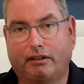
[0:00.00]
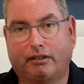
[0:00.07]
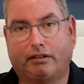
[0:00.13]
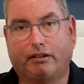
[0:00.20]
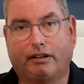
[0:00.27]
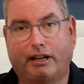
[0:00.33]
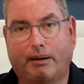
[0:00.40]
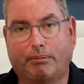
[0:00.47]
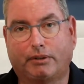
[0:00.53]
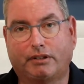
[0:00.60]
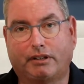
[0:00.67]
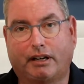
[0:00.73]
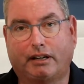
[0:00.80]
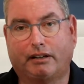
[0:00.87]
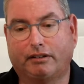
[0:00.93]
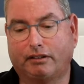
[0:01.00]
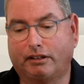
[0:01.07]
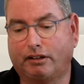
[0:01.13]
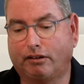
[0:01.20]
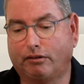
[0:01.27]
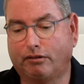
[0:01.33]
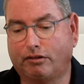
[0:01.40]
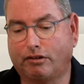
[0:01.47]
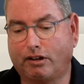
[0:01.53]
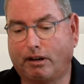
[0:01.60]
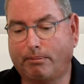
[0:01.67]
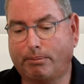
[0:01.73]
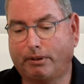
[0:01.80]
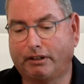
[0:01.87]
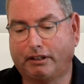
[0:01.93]
38% is a huge
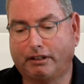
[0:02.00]
jump.